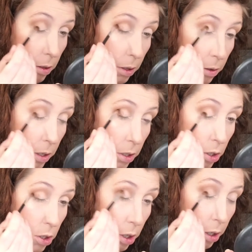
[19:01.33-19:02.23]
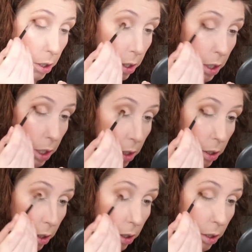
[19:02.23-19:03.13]
throw this darker
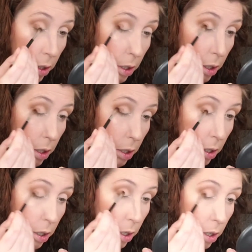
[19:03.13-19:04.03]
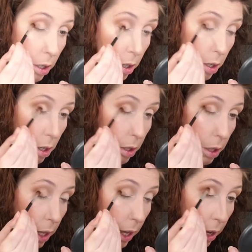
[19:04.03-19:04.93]
color on
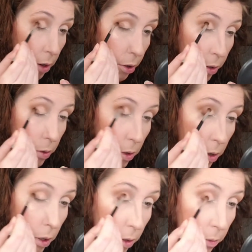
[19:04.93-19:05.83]
the outer corner